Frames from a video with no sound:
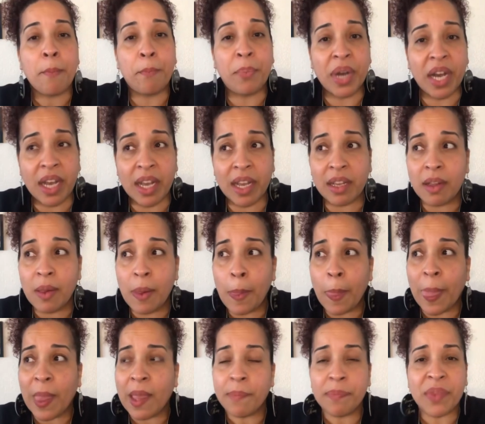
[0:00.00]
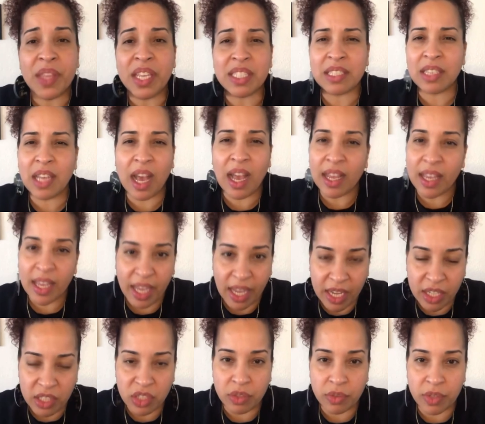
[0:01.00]
But it's not
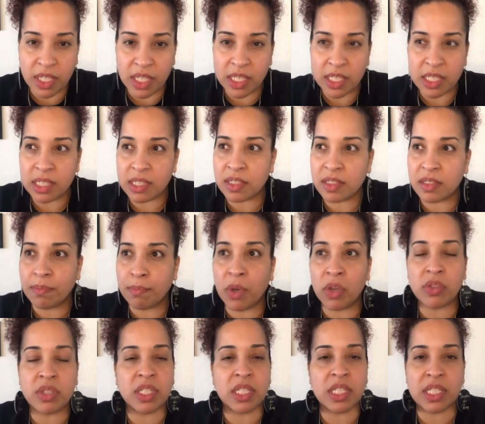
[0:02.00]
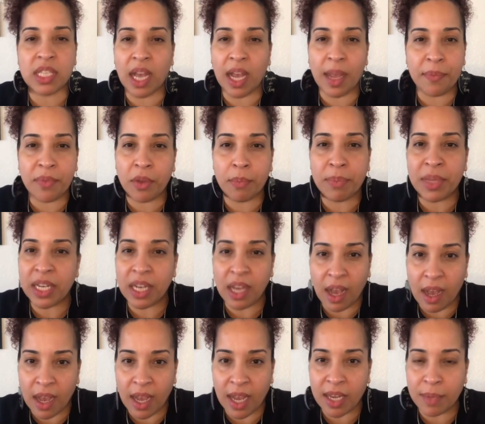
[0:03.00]
cancerous. Most of the time they're
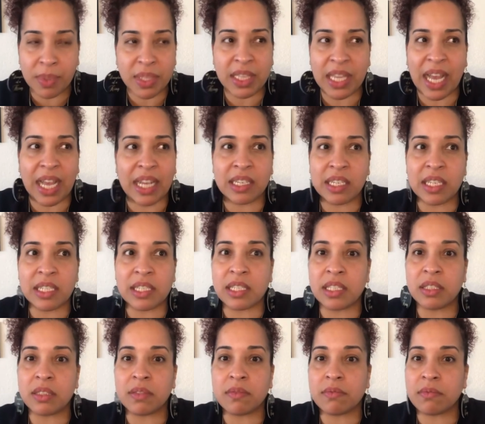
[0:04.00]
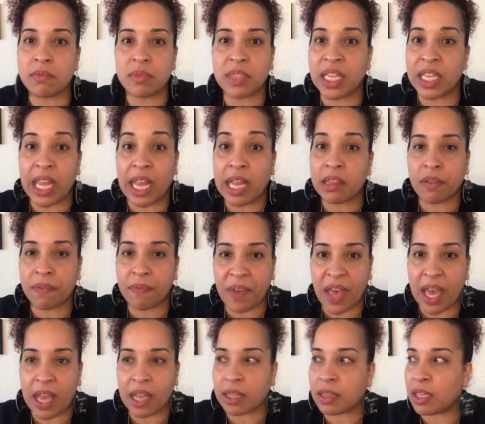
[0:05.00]
benign, but that doesn't negate the
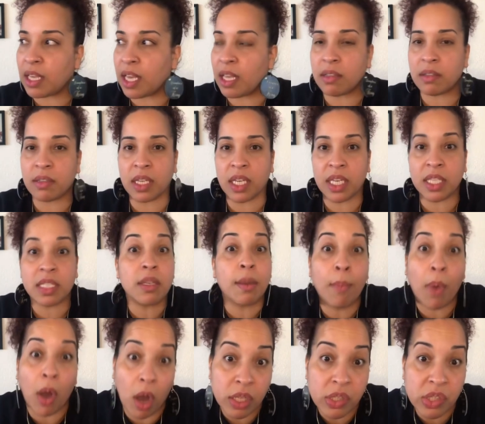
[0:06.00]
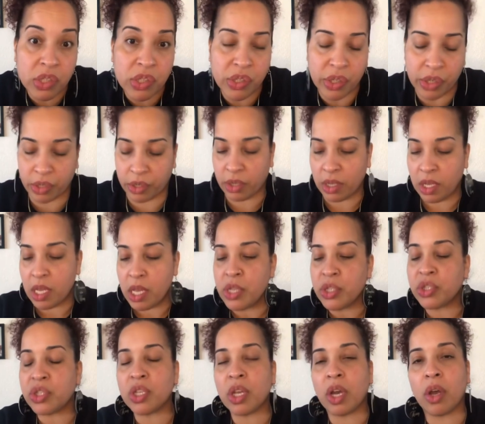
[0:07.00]
fact that it's a monster.
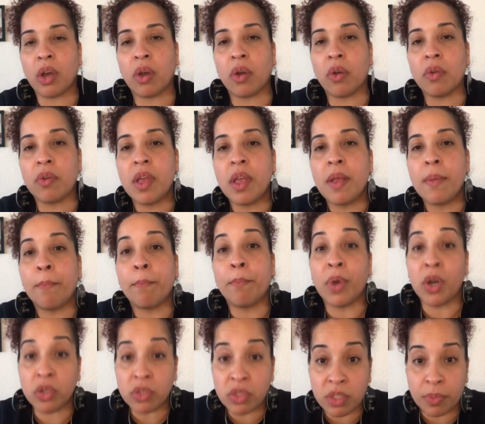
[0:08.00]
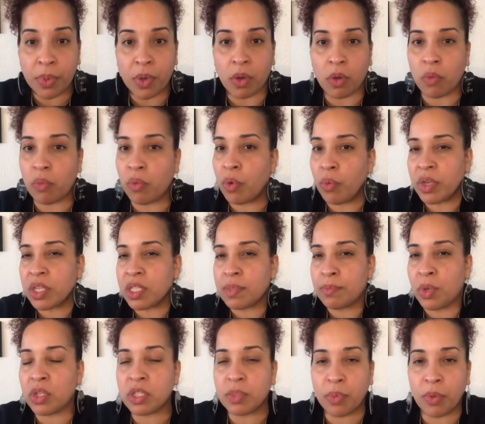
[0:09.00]
So multiple. Well, what does
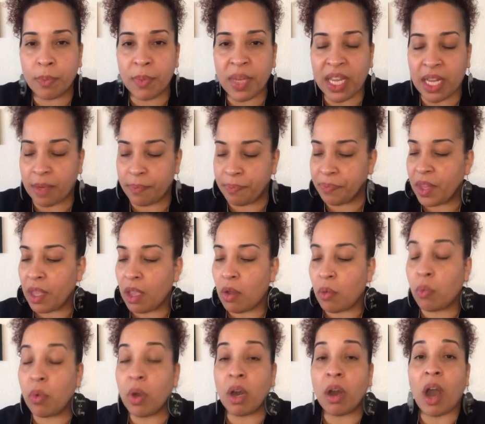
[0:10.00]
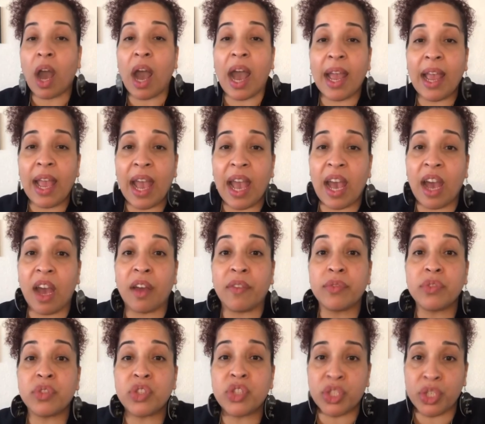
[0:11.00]
multiple mean? Well, I
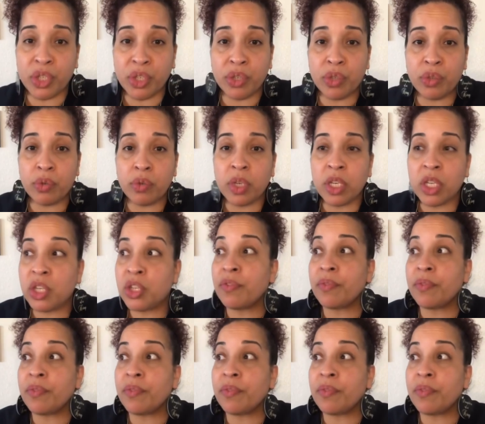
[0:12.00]
have 2